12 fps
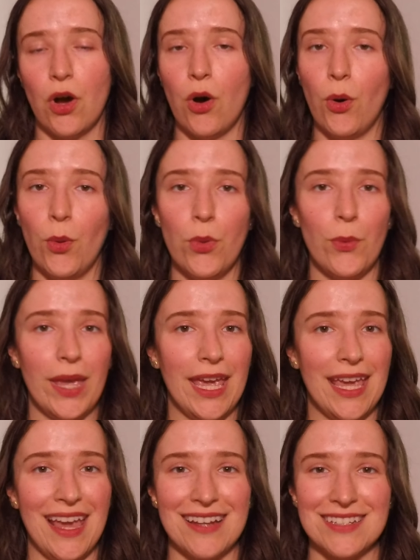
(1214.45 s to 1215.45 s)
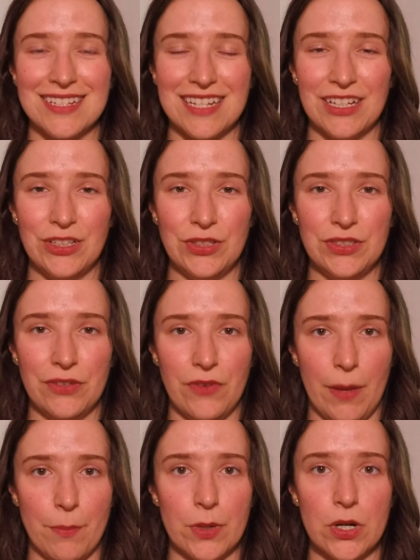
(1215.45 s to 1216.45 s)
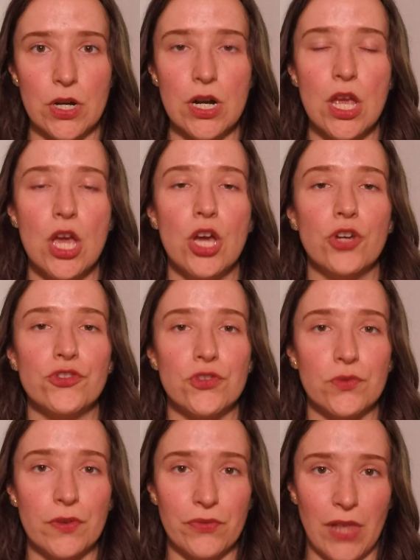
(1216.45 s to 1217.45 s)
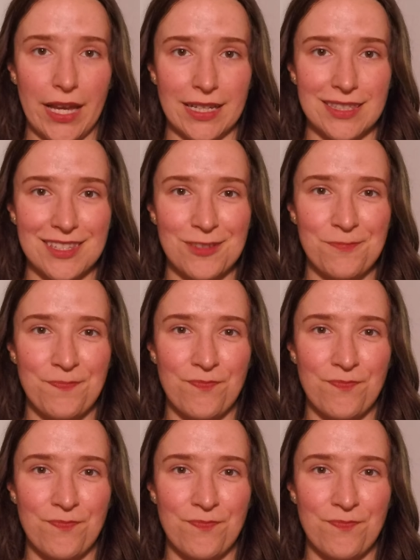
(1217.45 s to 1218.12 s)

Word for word: all the way until November to reflect.